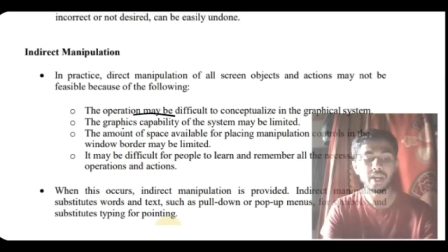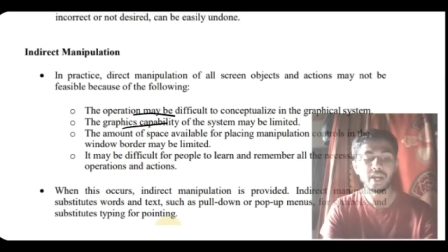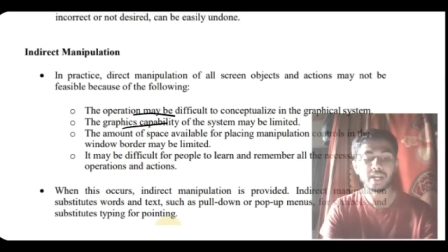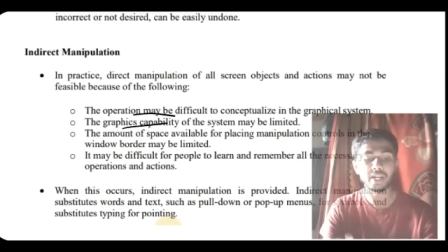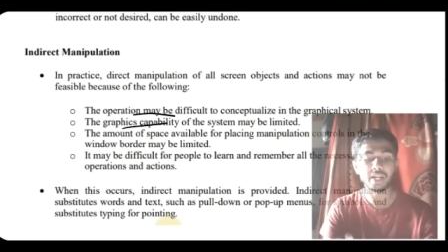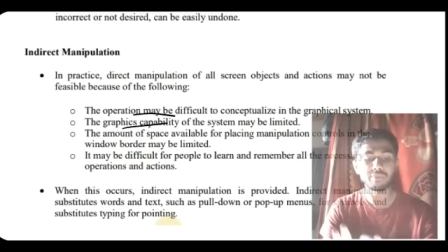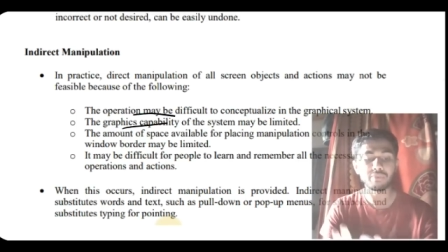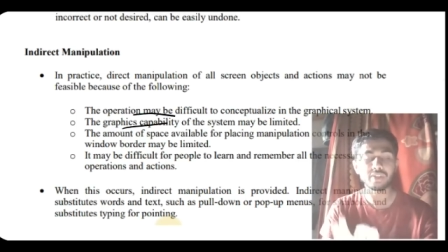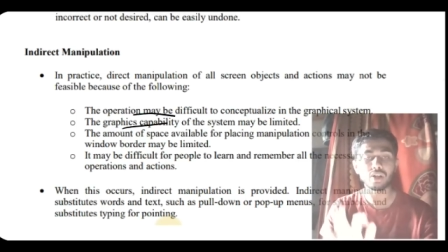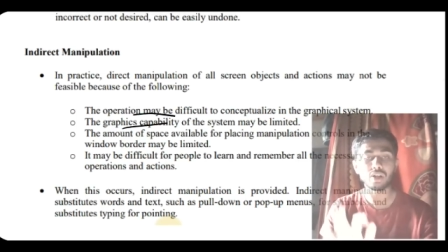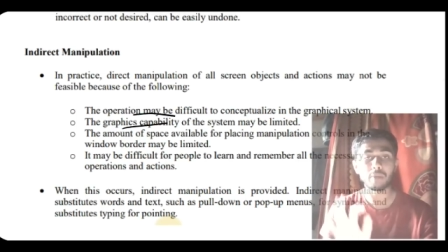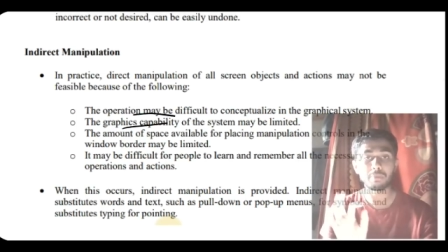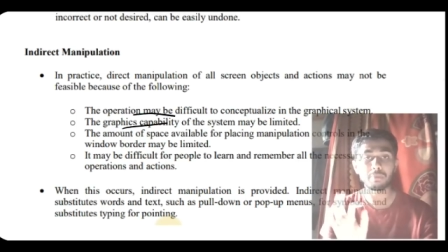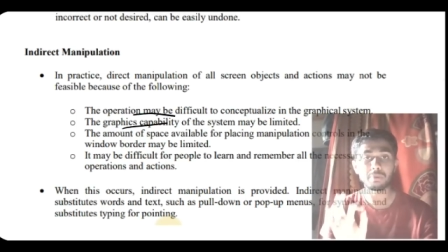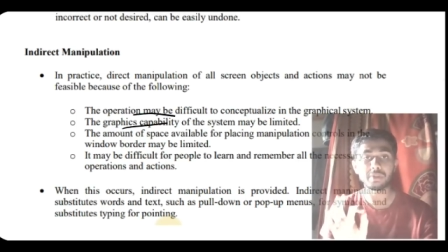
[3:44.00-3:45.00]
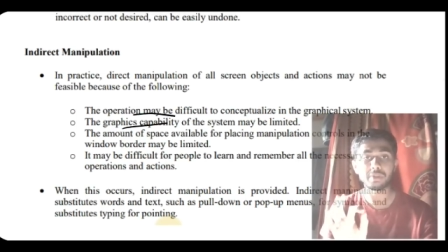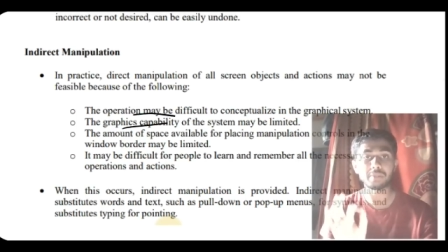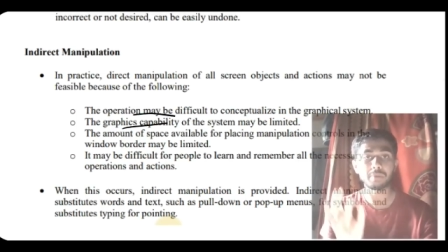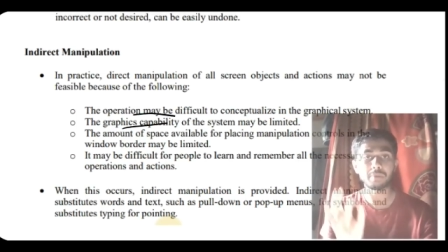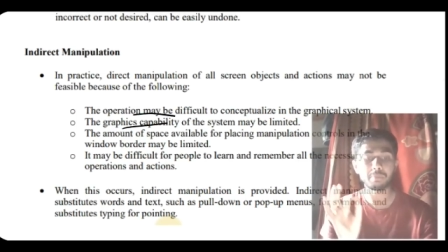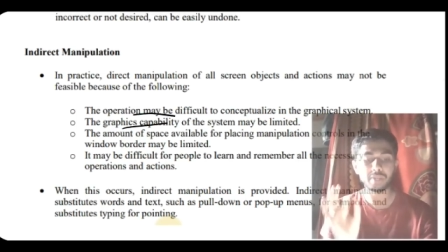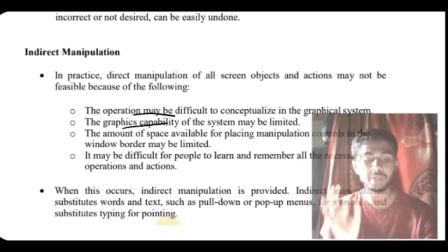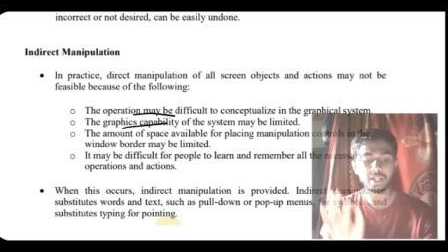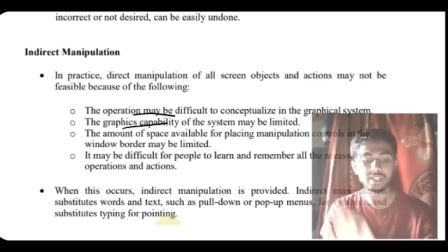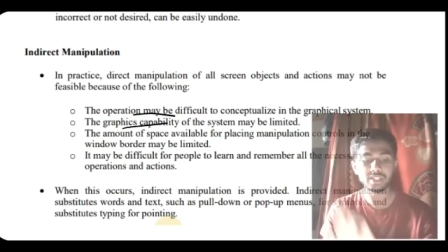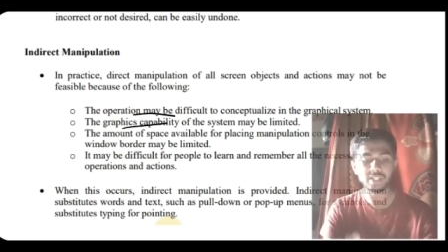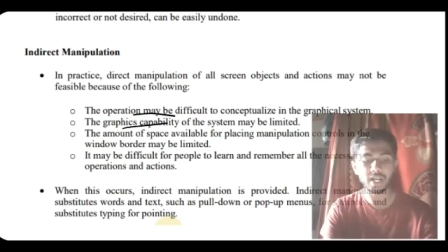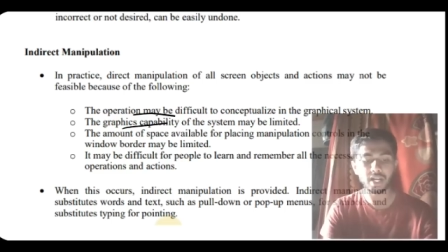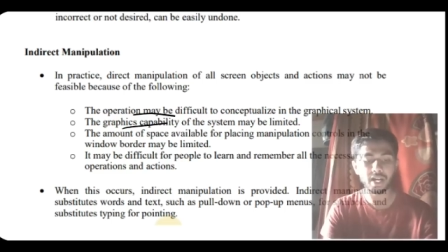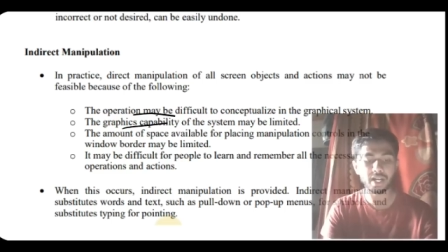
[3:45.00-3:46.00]
graphic capability may be less
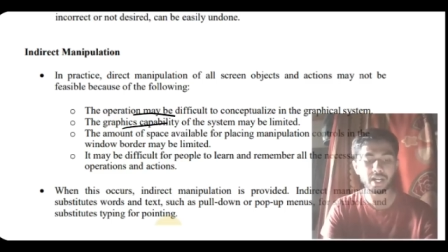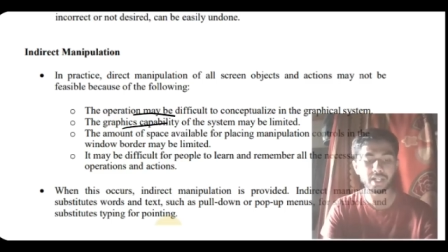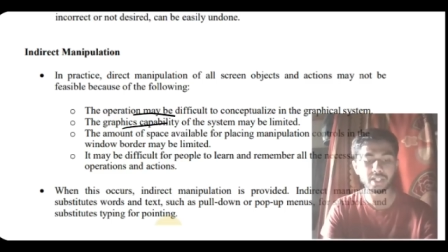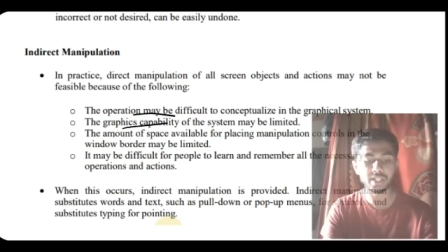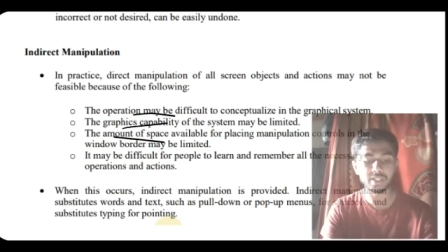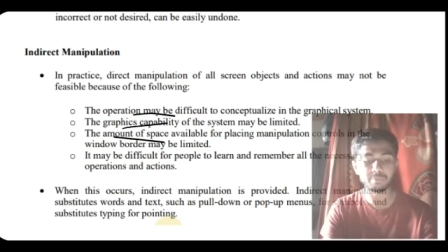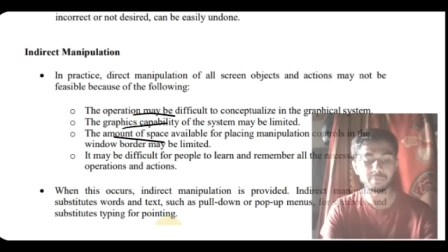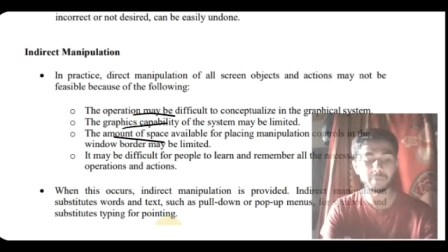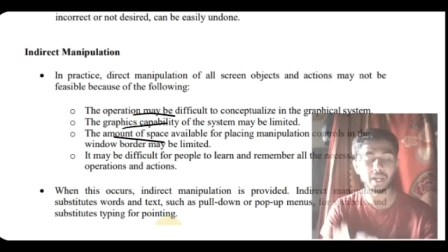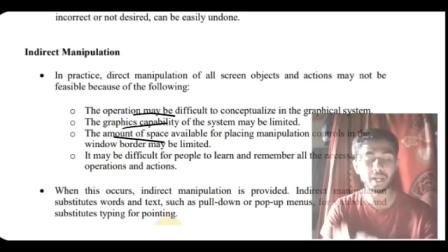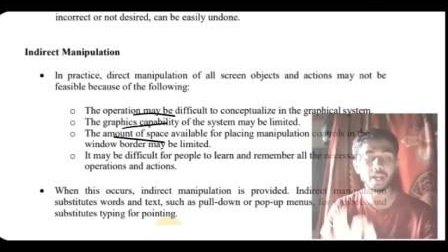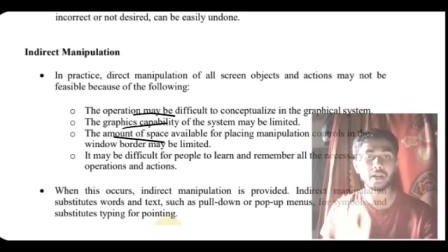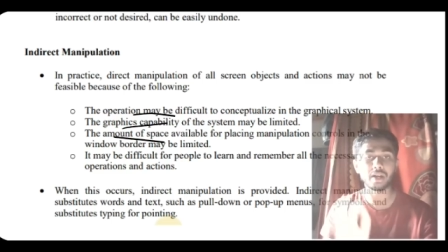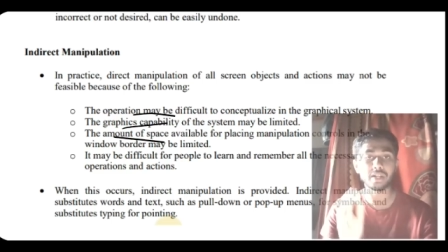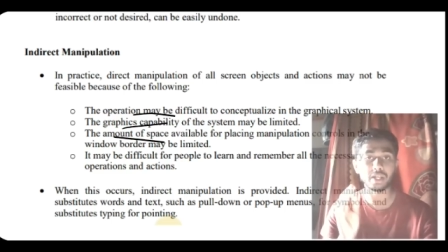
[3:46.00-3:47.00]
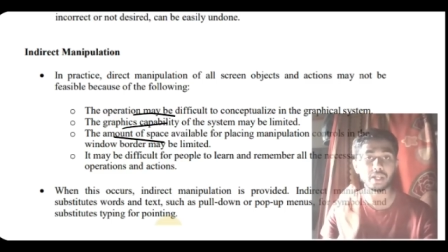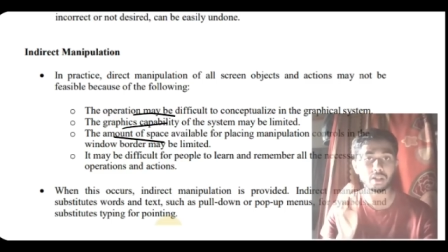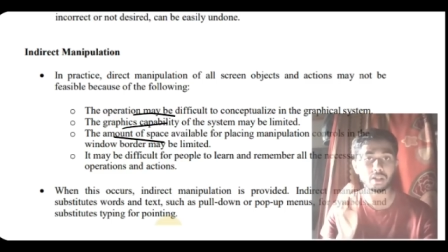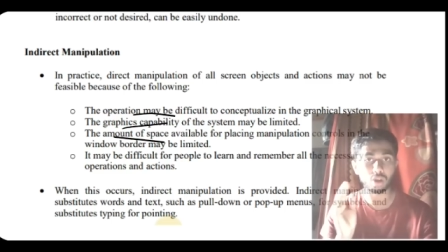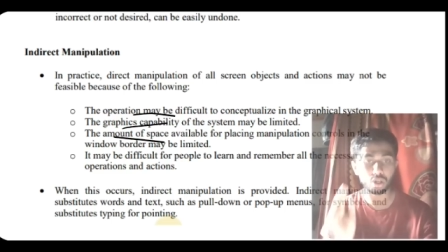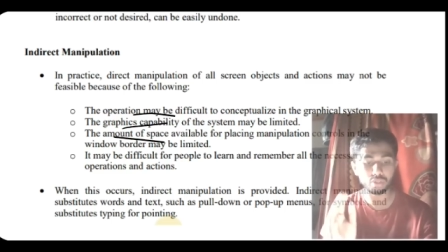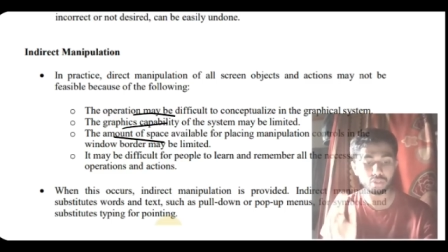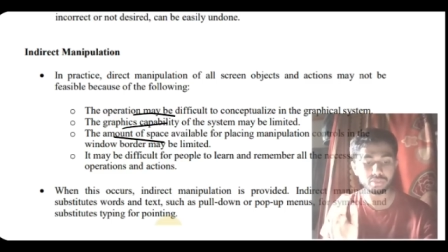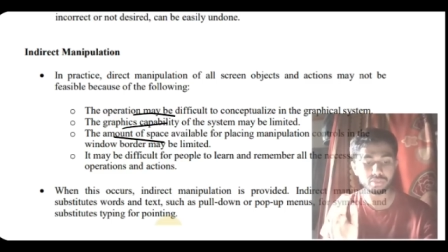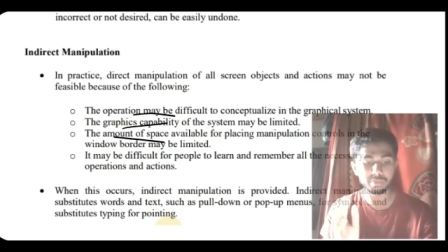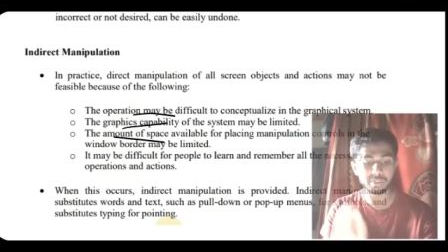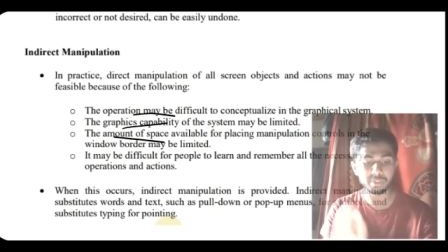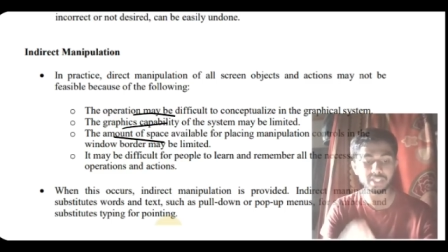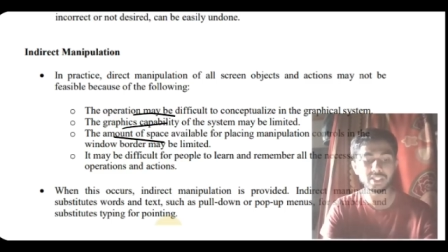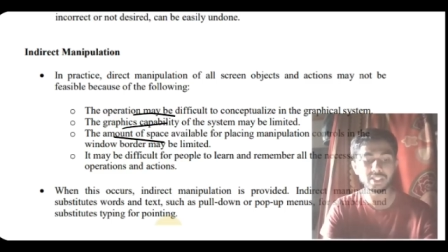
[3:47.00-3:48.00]
and it may take a lot of
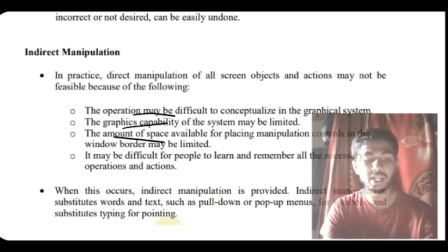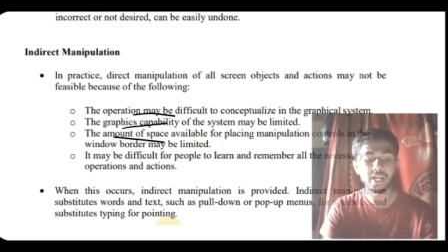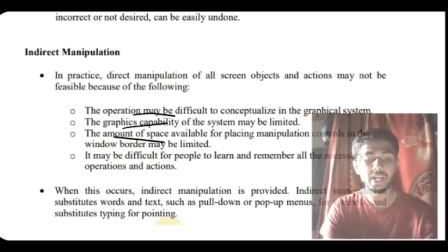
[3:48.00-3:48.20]
space